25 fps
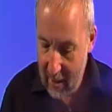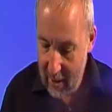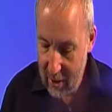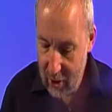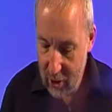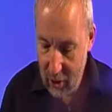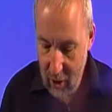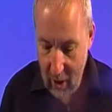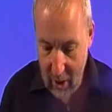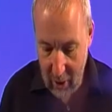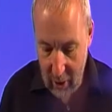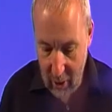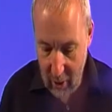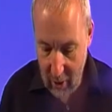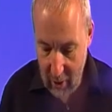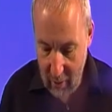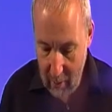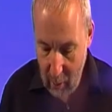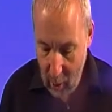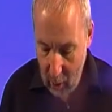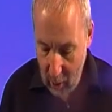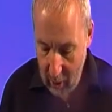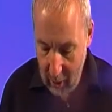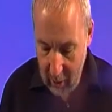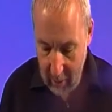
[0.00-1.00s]
Structure of the
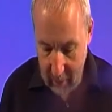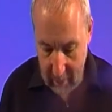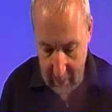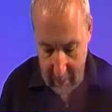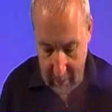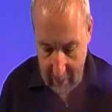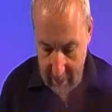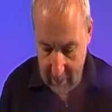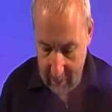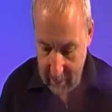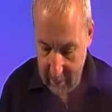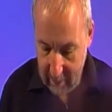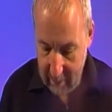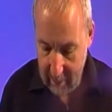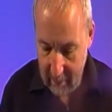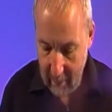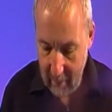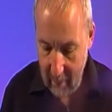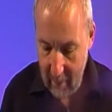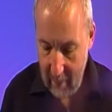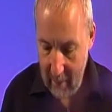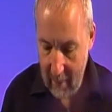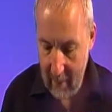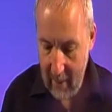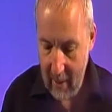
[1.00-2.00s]
book
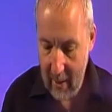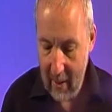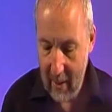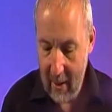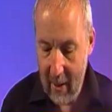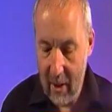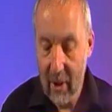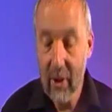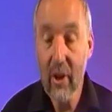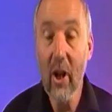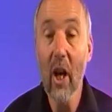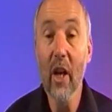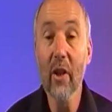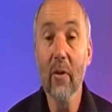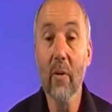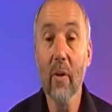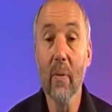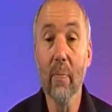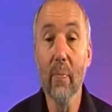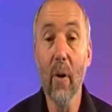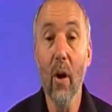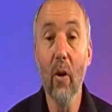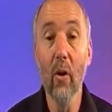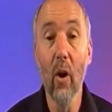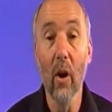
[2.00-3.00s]
starts
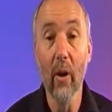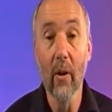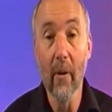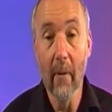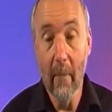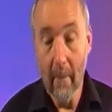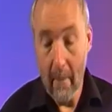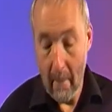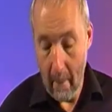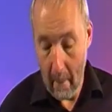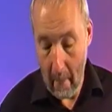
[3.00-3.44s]
with a prologue.